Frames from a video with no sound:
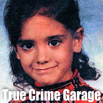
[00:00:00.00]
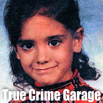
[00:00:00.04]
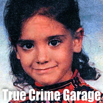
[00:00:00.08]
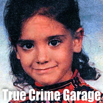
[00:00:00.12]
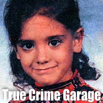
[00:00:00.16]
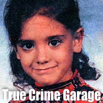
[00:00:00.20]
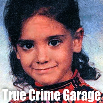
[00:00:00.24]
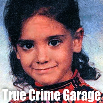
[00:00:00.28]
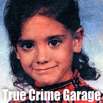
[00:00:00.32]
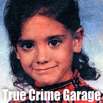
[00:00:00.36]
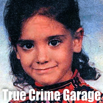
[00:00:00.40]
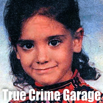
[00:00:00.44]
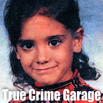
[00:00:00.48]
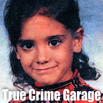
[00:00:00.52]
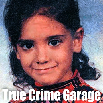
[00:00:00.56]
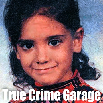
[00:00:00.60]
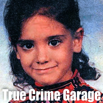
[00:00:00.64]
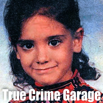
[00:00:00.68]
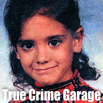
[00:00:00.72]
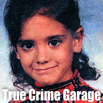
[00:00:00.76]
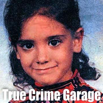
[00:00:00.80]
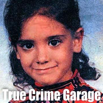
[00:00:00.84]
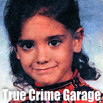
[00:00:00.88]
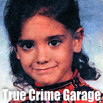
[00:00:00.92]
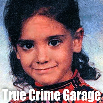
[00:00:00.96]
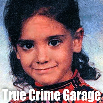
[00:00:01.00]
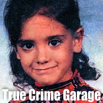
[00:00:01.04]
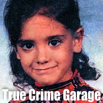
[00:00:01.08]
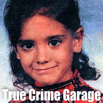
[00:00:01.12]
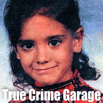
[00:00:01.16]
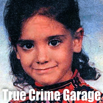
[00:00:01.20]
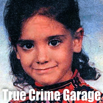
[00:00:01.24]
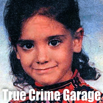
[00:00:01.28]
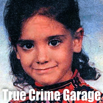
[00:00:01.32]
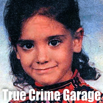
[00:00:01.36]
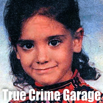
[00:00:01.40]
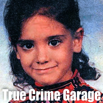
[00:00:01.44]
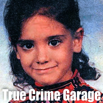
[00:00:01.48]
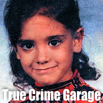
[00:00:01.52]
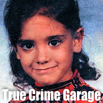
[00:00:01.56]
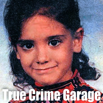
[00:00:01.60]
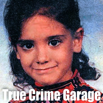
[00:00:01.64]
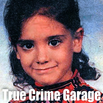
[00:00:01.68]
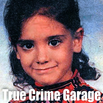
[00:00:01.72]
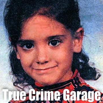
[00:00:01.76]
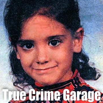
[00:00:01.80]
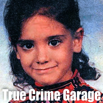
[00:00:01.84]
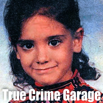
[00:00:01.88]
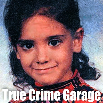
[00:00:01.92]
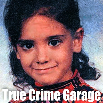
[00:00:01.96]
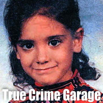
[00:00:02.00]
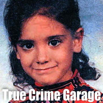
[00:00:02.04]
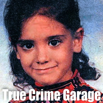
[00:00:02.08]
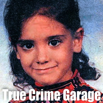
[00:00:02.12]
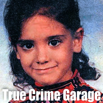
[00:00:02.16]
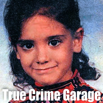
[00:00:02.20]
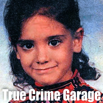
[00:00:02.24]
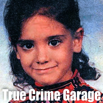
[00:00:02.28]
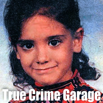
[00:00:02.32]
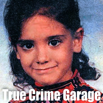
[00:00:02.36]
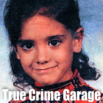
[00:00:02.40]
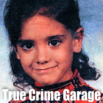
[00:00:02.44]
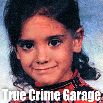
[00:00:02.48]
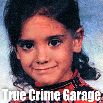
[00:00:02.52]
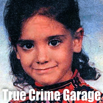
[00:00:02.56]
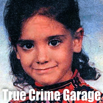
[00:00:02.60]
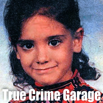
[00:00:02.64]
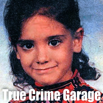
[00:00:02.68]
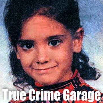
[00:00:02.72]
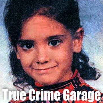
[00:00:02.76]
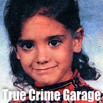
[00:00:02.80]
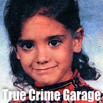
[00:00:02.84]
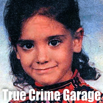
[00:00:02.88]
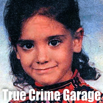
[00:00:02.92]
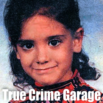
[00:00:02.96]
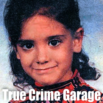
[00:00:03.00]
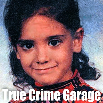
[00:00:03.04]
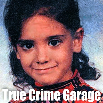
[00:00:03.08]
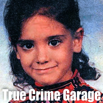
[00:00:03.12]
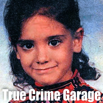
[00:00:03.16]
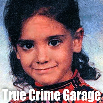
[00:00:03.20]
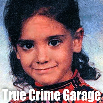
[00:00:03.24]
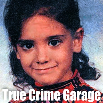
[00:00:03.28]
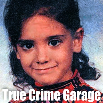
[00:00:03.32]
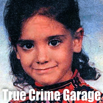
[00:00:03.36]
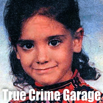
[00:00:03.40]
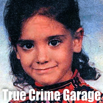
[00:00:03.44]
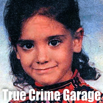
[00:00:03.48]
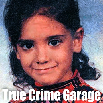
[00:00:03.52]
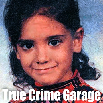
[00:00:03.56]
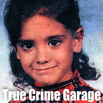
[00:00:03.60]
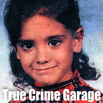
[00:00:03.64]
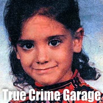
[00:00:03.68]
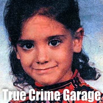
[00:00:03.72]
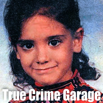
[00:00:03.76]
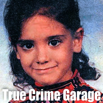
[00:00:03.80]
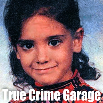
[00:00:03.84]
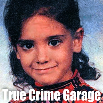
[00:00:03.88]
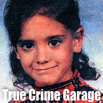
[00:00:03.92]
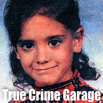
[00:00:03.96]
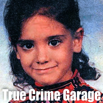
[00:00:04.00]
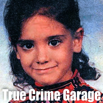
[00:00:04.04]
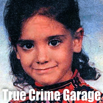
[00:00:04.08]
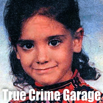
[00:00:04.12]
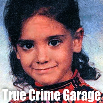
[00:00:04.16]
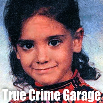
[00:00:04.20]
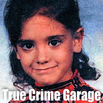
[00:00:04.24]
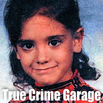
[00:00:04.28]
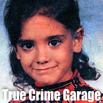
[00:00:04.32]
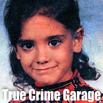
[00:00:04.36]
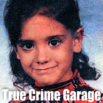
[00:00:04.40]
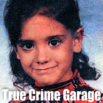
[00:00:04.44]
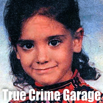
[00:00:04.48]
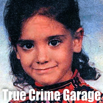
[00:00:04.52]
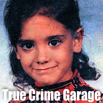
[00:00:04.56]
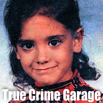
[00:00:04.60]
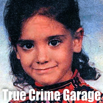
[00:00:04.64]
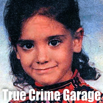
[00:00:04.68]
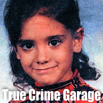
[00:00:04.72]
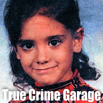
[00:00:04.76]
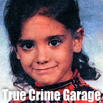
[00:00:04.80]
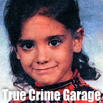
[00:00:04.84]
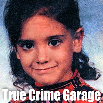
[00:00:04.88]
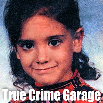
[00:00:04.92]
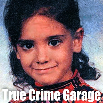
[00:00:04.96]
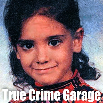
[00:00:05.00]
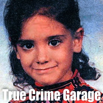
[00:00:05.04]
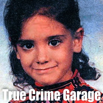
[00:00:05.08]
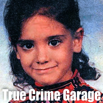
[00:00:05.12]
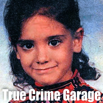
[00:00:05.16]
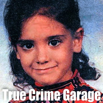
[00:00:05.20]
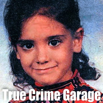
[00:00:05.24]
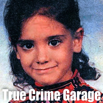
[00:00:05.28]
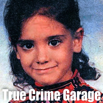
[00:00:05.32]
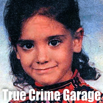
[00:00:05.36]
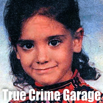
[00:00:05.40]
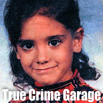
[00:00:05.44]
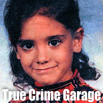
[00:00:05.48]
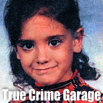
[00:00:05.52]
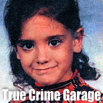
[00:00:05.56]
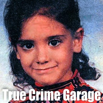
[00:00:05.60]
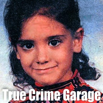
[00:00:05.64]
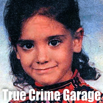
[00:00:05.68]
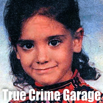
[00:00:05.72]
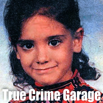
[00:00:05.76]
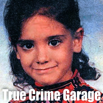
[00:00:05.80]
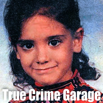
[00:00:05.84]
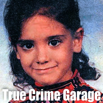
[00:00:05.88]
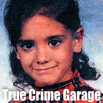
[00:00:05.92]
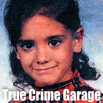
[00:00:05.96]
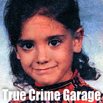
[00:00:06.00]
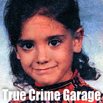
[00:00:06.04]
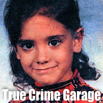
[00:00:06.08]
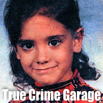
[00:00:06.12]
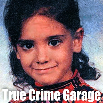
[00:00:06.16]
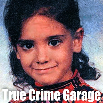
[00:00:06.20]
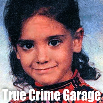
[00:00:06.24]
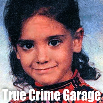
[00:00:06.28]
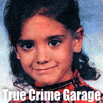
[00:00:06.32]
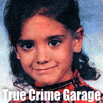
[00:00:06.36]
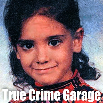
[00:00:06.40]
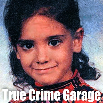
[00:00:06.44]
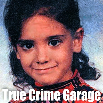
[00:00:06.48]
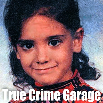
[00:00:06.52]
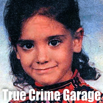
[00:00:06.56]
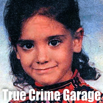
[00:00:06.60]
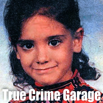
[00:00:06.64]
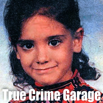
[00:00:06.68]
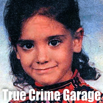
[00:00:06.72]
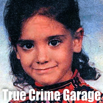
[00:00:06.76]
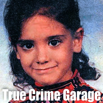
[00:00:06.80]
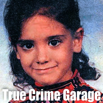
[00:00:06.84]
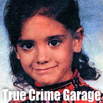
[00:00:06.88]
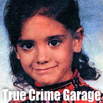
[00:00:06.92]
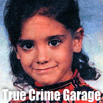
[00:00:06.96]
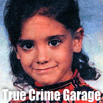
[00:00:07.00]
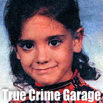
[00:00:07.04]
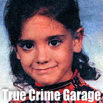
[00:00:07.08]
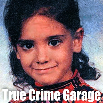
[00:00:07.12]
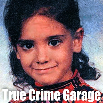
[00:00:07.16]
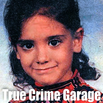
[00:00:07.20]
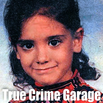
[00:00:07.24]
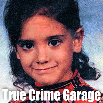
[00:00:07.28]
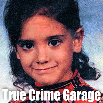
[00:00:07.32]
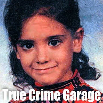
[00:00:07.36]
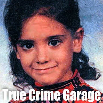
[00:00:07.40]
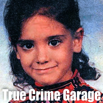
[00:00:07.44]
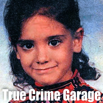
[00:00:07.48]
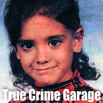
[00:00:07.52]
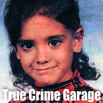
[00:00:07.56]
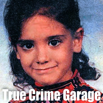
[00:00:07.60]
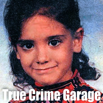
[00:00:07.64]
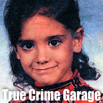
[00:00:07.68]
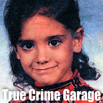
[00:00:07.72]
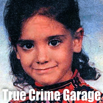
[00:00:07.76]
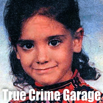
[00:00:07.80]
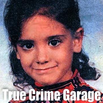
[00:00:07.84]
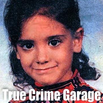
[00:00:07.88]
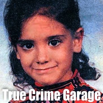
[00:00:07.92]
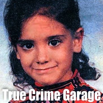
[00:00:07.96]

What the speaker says: [no speech]